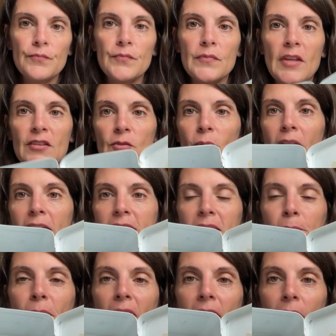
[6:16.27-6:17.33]
This one I
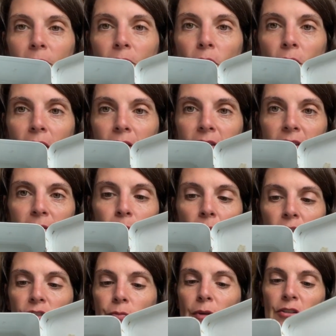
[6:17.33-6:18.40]
did pay up for. It's in
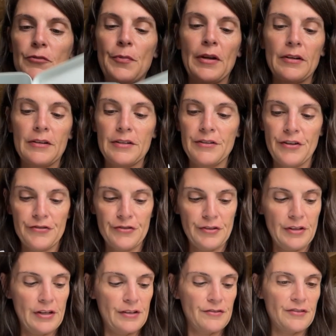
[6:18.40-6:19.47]
much, much better condition.
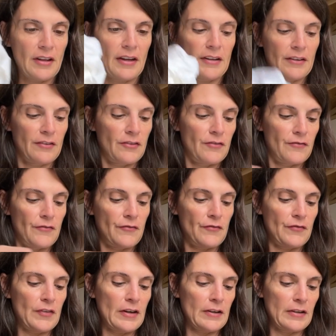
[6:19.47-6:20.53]
The inside is
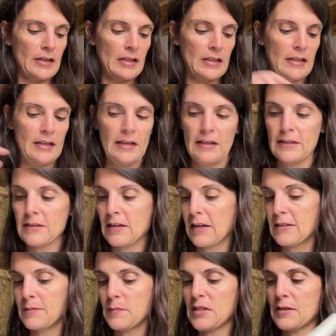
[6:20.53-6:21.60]
fairly clean. It's
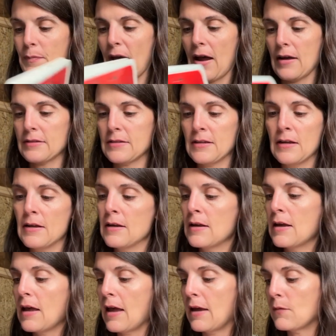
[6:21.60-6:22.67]
got some spots.
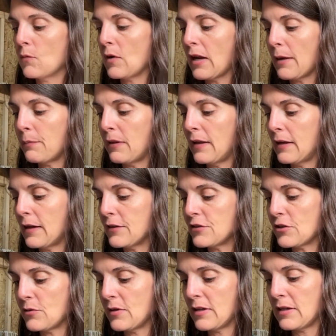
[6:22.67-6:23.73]
And what I plan on
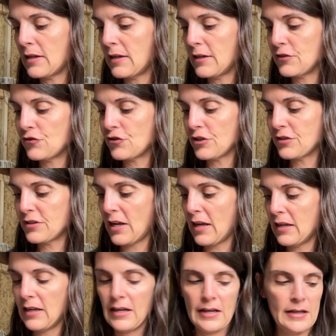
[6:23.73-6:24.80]
doing is just
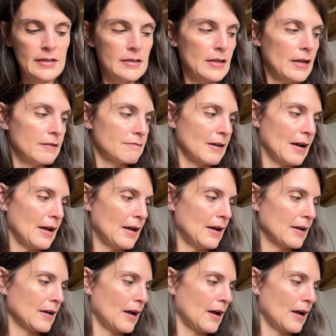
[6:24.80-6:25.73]
taking a rag.